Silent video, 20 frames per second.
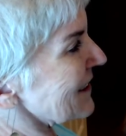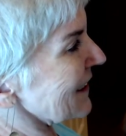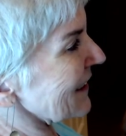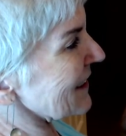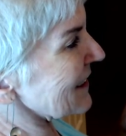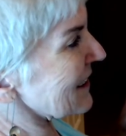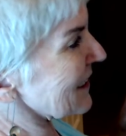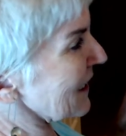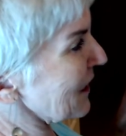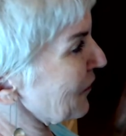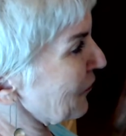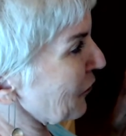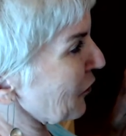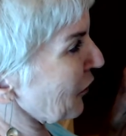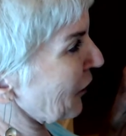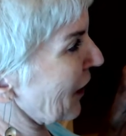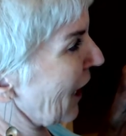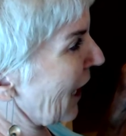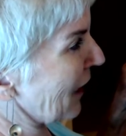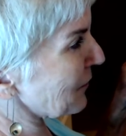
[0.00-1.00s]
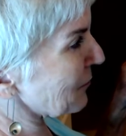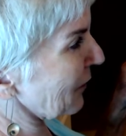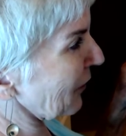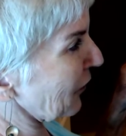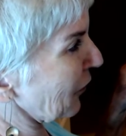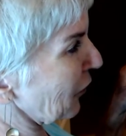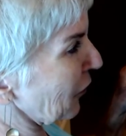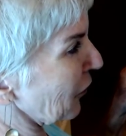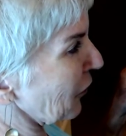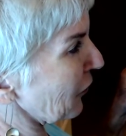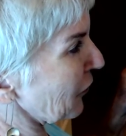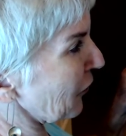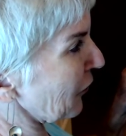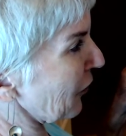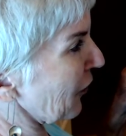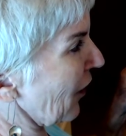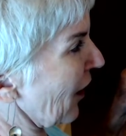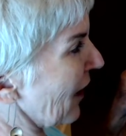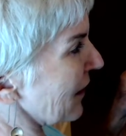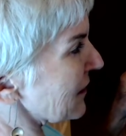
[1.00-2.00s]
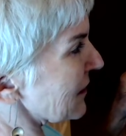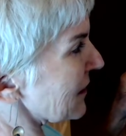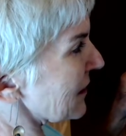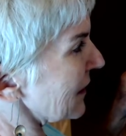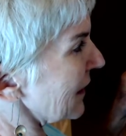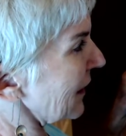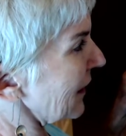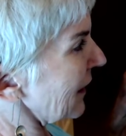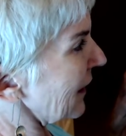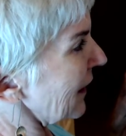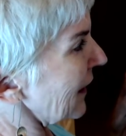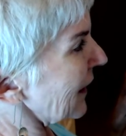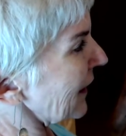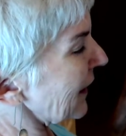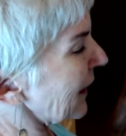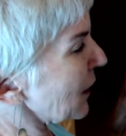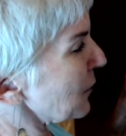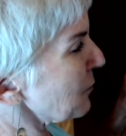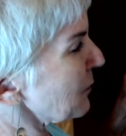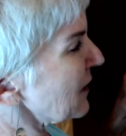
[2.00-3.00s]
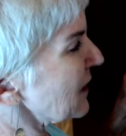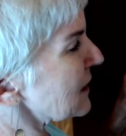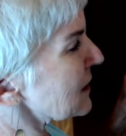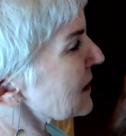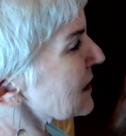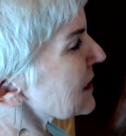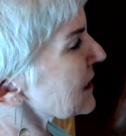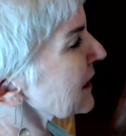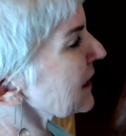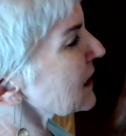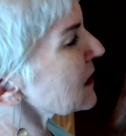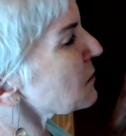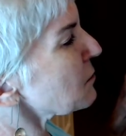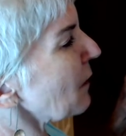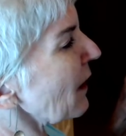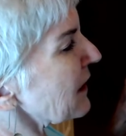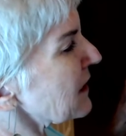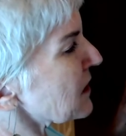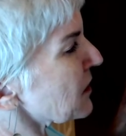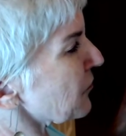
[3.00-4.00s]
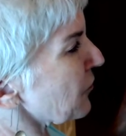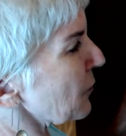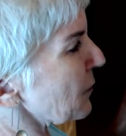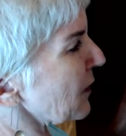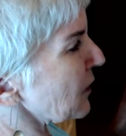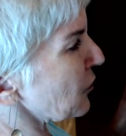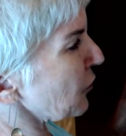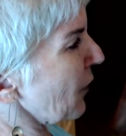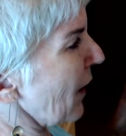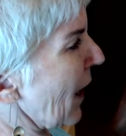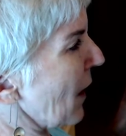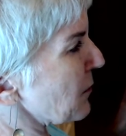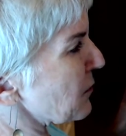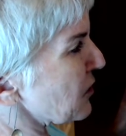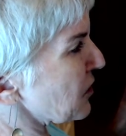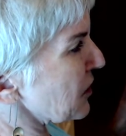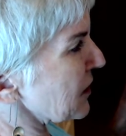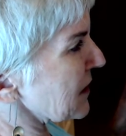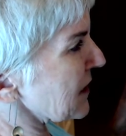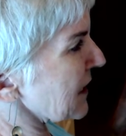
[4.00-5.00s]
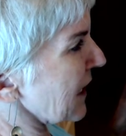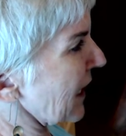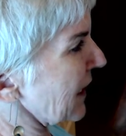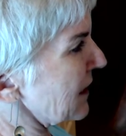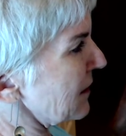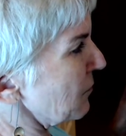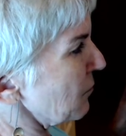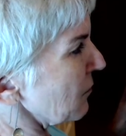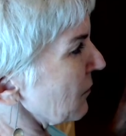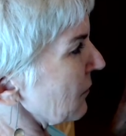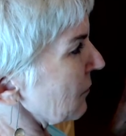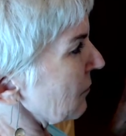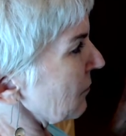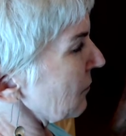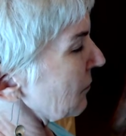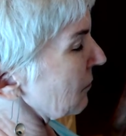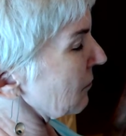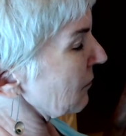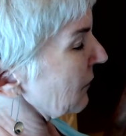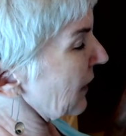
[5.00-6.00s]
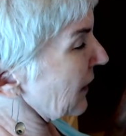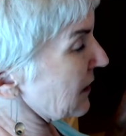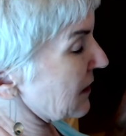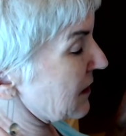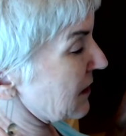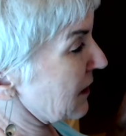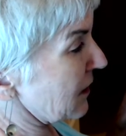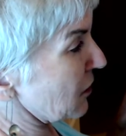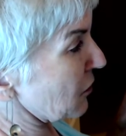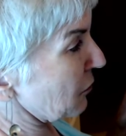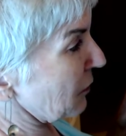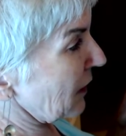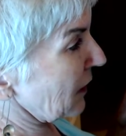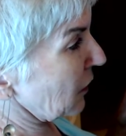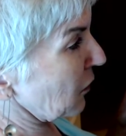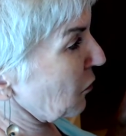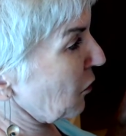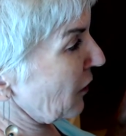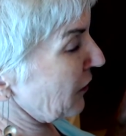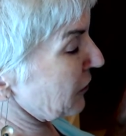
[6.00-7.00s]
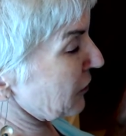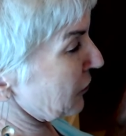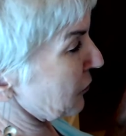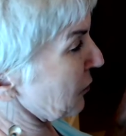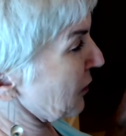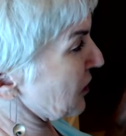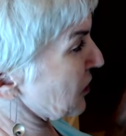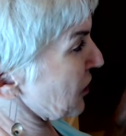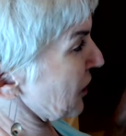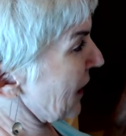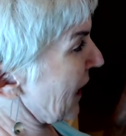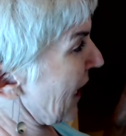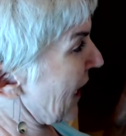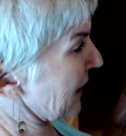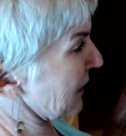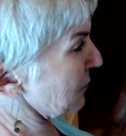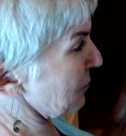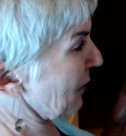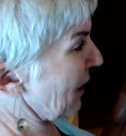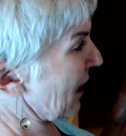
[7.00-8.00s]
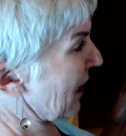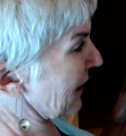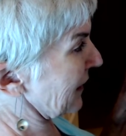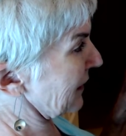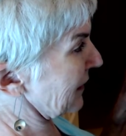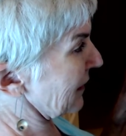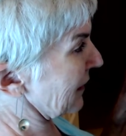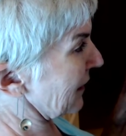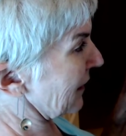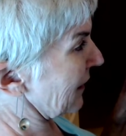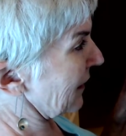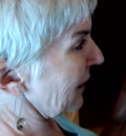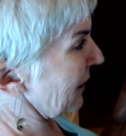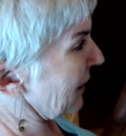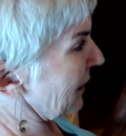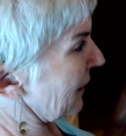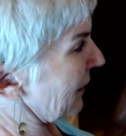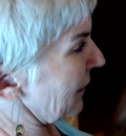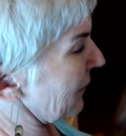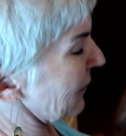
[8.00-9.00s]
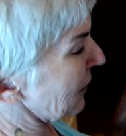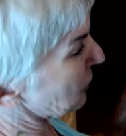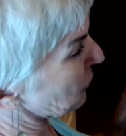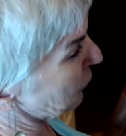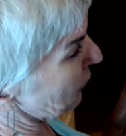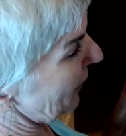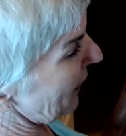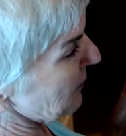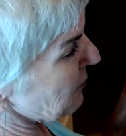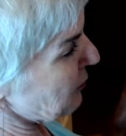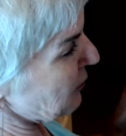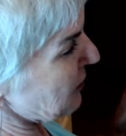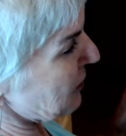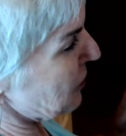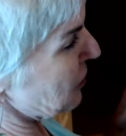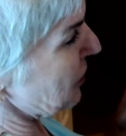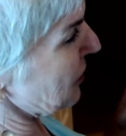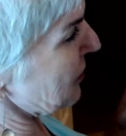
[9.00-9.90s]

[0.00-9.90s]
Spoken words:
if her godmother heard her thoughts. "Get me 6 mice from the trap," she said. And Cinderella wondered what she had in mind. The trap was just a